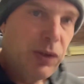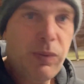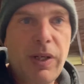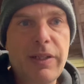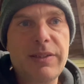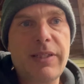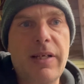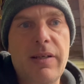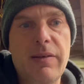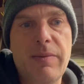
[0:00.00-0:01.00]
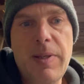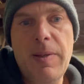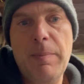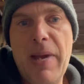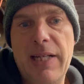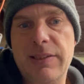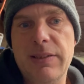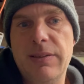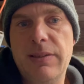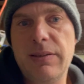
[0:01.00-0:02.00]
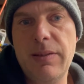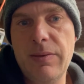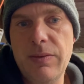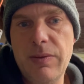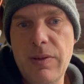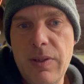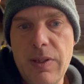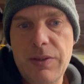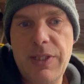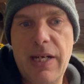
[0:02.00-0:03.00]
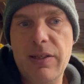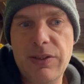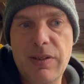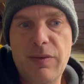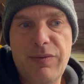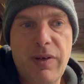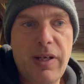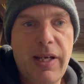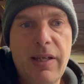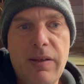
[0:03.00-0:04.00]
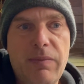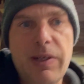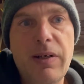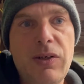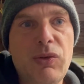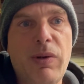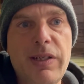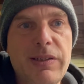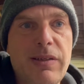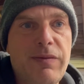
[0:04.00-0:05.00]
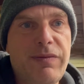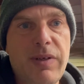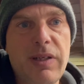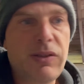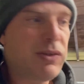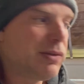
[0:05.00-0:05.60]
Run a set of Maxxis tires in the front and the rear, 20s in the front,